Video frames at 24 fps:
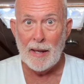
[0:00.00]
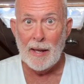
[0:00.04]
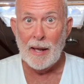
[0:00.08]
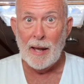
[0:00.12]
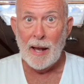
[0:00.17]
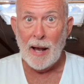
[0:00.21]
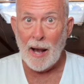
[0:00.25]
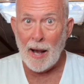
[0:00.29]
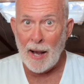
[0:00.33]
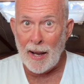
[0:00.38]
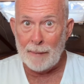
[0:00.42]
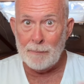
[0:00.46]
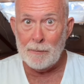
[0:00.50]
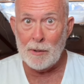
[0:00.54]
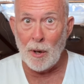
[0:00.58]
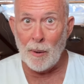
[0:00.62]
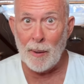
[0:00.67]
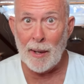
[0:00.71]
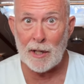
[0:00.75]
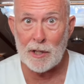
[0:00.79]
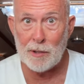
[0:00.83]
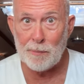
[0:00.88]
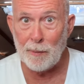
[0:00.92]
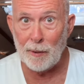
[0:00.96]
I'm no
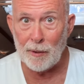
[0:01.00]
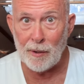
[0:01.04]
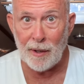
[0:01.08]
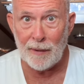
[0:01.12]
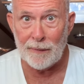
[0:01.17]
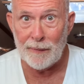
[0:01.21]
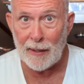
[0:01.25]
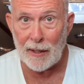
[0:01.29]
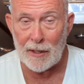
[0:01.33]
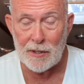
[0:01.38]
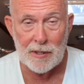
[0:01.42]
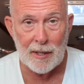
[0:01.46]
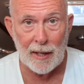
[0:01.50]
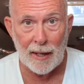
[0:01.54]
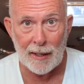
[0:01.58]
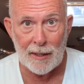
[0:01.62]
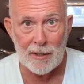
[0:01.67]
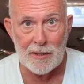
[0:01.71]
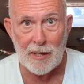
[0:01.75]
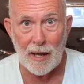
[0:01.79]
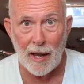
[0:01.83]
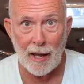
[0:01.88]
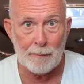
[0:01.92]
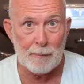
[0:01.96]
expert on these
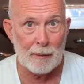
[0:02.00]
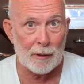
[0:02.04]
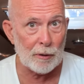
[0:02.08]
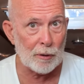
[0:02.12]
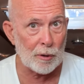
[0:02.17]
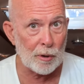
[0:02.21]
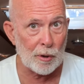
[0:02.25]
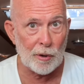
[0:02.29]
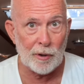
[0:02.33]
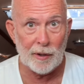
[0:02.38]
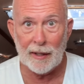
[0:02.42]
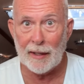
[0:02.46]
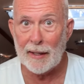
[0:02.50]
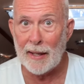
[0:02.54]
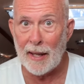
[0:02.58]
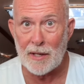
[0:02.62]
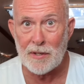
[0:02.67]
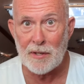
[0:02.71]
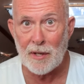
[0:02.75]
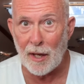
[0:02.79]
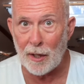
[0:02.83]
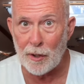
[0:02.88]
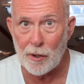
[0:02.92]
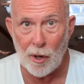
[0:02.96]
things. I've been learning as
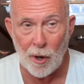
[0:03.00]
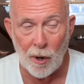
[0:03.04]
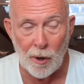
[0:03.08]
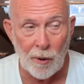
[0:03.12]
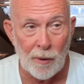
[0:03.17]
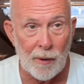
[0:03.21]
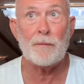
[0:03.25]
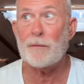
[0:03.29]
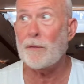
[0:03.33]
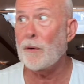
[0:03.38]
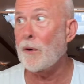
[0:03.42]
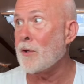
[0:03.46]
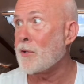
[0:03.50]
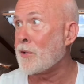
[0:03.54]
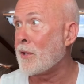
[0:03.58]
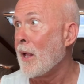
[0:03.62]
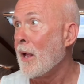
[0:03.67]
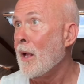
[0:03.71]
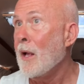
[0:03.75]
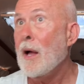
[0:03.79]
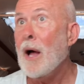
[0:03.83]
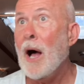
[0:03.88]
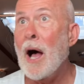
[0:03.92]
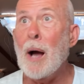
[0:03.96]
I go. First,
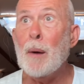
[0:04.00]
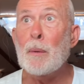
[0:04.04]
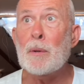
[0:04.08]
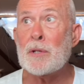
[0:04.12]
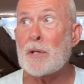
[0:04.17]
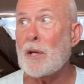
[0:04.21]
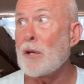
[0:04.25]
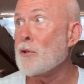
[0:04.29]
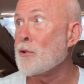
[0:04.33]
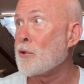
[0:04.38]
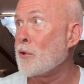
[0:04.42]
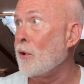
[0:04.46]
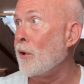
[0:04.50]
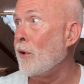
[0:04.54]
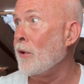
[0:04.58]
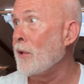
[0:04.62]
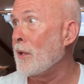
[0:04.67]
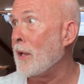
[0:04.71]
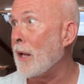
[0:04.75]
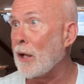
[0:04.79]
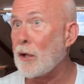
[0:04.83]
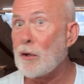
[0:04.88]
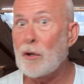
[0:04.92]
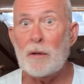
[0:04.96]
I was concerned
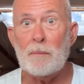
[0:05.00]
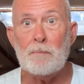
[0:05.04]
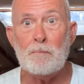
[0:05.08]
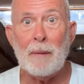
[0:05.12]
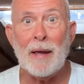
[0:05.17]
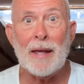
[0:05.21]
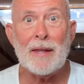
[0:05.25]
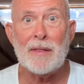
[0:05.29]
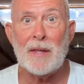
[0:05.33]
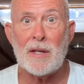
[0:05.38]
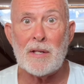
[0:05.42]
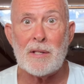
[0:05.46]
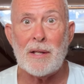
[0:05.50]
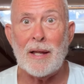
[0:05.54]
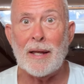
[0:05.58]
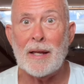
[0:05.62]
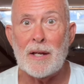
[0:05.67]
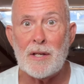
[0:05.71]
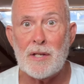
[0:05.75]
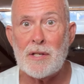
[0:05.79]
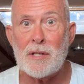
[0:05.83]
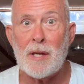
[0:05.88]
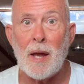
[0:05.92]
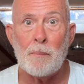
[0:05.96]
that I couldn't make this like a
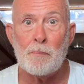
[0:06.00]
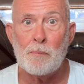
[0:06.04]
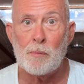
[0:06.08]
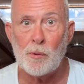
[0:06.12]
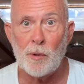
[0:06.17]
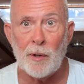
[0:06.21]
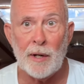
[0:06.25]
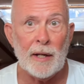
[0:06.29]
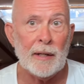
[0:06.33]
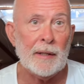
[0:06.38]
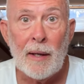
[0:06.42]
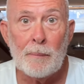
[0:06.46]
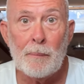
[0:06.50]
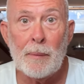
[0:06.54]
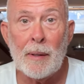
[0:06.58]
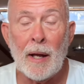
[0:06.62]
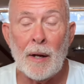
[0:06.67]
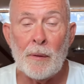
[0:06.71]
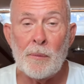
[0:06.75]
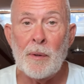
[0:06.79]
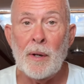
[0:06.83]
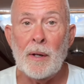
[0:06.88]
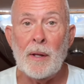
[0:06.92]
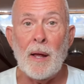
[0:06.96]
submarine, but I
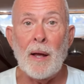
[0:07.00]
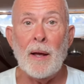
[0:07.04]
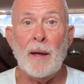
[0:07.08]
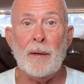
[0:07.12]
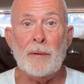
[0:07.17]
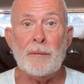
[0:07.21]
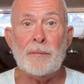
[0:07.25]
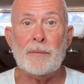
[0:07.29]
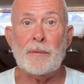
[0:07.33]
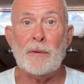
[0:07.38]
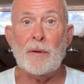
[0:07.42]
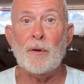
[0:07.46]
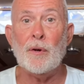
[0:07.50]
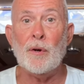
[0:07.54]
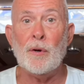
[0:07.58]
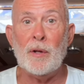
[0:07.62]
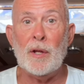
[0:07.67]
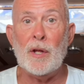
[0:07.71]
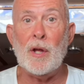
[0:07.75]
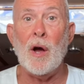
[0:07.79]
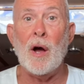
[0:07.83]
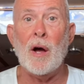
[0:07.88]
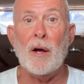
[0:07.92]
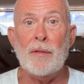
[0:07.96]
realized
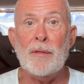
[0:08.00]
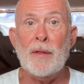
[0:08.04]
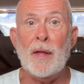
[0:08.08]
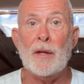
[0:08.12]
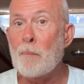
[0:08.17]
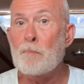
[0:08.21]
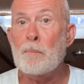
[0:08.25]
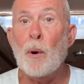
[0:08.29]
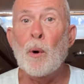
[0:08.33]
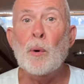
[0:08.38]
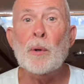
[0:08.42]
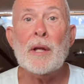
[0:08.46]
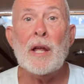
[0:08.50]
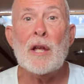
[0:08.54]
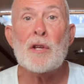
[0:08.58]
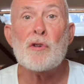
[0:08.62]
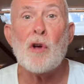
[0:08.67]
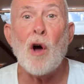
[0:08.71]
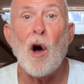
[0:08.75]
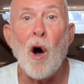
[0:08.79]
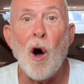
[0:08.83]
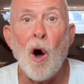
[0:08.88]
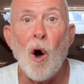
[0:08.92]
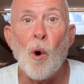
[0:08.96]
early on that boat is
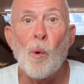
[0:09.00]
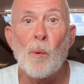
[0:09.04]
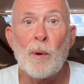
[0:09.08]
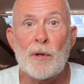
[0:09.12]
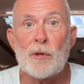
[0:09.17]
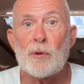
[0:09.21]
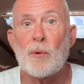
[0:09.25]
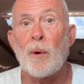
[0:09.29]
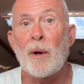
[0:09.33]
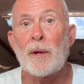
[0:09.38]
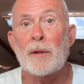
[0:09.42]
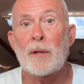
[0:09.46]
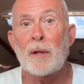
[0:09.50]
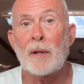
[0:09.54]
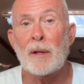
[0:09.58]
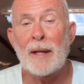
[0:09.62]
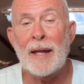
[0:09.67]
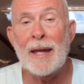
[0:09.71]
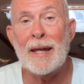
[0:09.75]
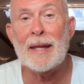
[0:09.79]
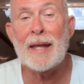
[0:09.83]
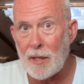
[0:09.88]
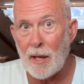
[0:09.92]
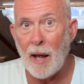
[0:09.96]
always going to
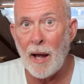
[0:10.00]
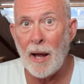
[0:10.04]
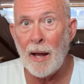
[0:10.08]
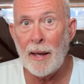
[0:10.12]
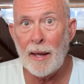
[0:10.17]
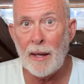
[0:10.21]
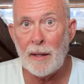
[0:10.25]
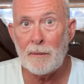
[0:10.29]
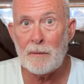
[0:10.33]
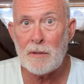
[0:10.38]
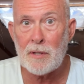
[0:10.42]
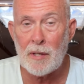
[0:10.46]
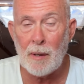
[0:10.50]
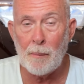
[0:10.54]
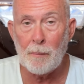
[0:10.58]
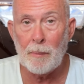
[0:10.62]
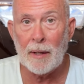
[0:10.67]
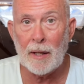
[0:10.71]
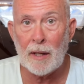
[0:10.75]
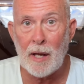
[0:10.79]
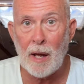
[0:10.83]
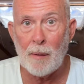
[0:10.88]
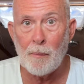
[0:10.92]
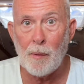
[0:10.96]
leak. I had
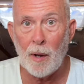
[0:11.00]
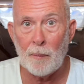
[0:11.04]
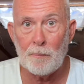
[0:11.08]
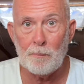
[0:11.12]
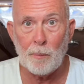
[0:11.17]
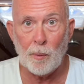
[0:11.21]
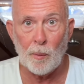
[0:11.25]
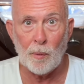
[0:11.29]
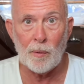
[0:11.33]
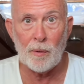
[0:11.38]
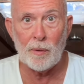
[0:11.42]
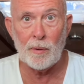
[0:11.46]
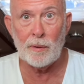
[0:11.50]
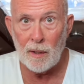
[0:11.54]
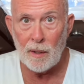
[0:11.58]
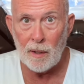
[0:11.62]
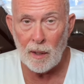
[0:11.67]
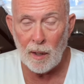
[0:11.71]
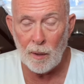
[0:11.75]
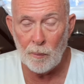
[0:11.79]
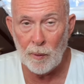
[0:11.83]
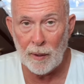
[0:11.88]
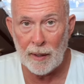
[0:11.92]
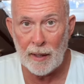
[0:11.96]
somebody come on board
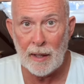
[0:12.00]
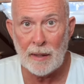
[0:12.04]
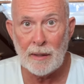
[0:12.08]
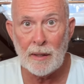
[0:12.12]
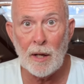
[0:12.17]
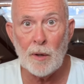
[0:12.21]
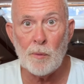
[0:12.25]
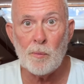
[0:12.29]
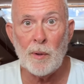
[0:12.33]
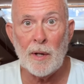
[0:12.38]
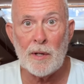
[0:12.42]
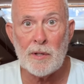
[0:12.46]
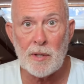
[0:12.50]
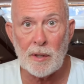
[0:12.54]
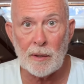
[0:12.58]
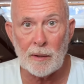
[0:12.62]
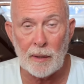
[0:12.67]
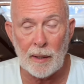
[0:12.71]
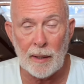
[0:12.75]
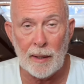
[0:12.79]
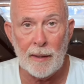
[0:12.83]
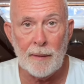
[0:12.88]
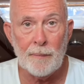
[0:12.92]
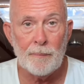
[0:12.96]
Wahine
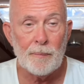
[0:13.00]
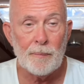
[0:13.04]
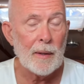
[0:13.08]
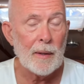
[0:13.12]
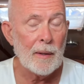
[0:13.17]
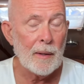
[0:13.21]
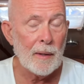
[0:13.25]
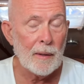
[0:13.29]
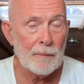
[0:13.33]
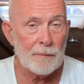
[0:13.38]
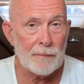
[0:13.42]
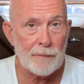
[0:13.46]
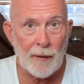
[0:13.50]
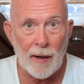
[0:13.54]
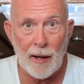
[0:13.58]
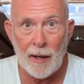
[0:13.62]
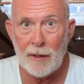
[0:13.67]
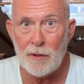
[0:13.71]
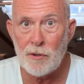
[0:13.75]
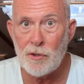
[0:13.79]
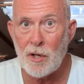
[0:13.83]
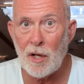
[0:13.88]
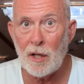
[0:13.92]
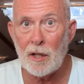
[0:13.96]
recently,
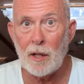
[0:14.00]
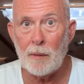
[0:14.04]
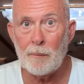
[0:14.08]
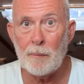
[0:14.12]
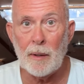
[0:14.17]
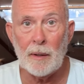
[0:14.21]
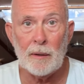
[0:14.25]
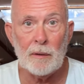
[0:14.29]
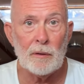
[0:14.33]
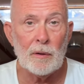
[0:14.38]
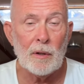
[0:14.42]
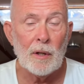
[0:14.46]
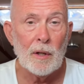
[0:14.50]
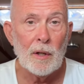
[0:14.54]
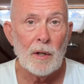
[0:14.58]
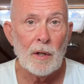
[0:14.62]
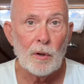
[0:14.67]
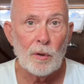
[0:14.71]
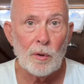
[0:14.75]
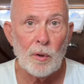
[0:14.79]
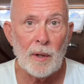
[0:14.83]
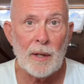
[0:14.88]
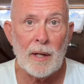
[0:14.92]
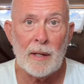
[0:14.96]
fine gentleman,
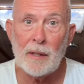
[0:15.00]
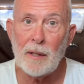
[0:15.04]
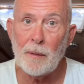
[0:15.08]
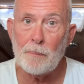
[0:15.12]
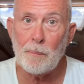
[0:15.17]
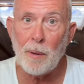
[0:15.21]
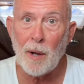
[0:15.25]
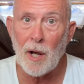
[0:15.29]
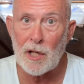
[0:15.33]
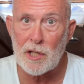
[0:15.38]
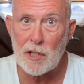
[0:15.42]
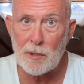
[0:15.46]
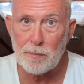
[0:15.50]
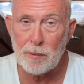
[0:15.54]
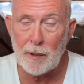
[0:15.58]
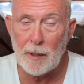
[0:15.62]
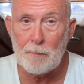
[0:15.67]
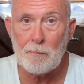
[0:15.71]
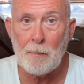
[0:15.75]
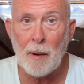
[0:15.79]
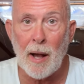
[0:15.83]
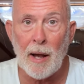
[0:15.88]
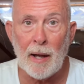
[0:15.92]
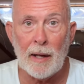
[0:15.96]
looking at possibly
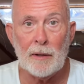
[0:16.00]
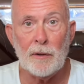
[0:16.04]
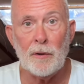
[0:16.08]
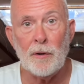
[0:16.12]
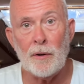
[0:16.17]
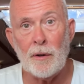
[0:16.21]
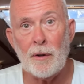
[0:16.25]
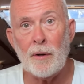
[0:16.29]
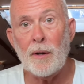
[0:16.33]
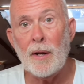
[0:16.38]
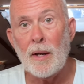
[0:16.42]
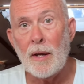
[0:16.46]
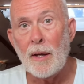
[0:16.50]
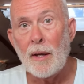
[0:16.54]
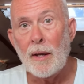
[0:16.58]
buying her.